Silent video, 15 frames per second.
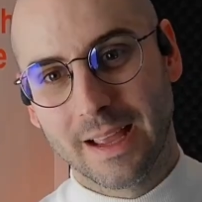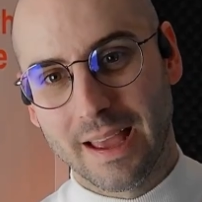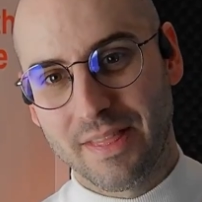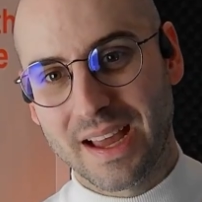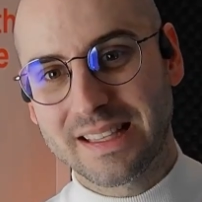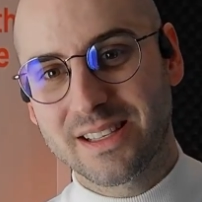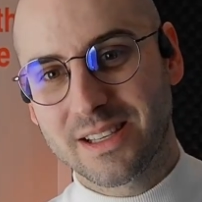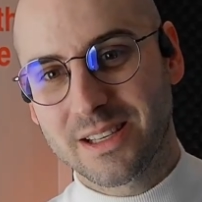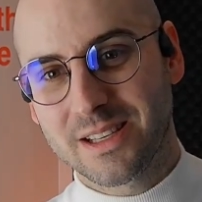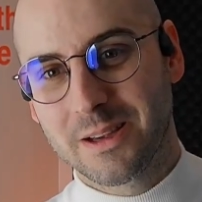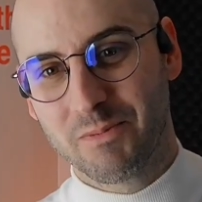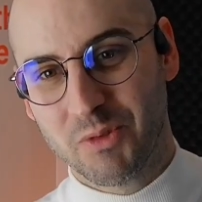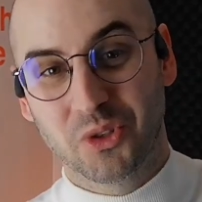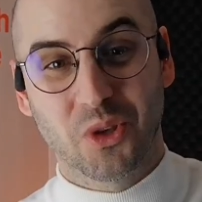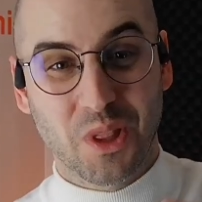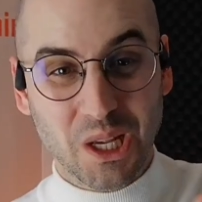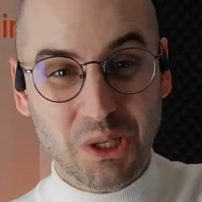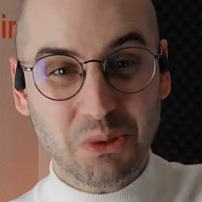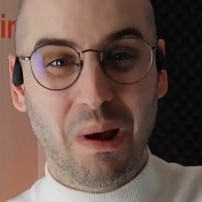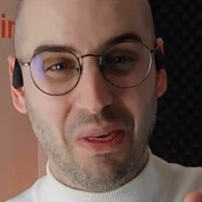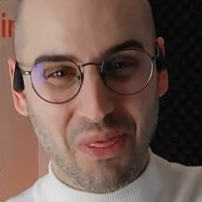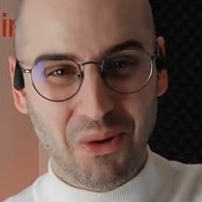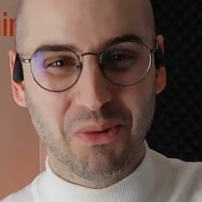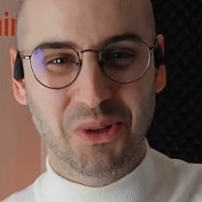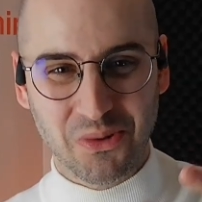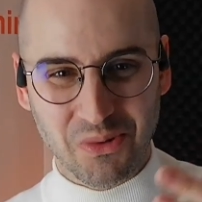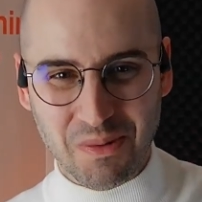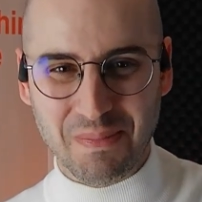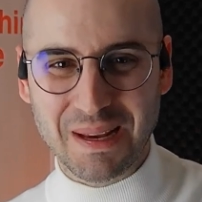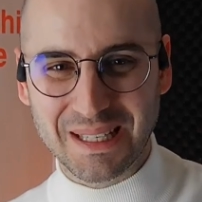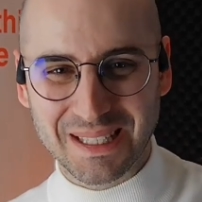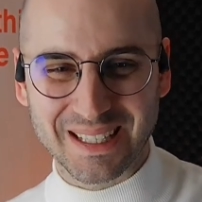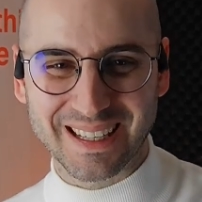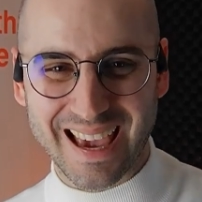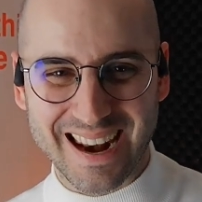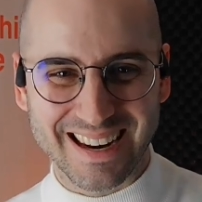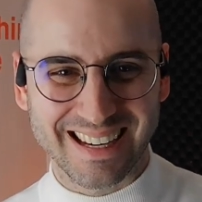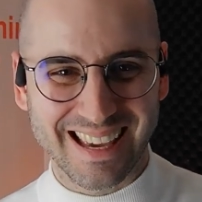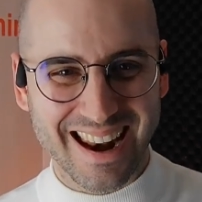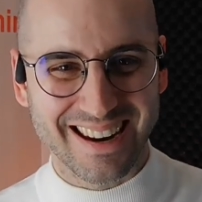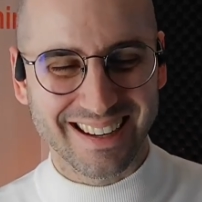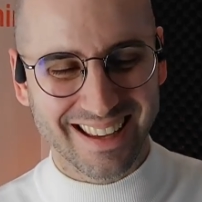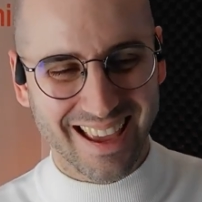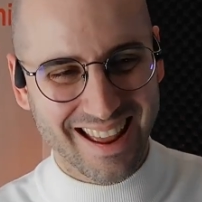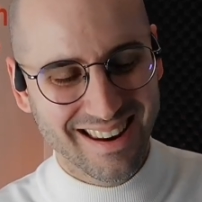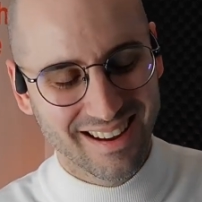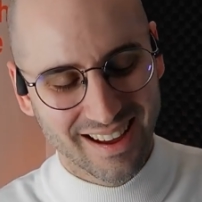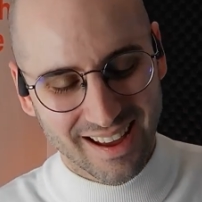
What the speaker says: And that's, so that's why I think we should repeat it again and again and again.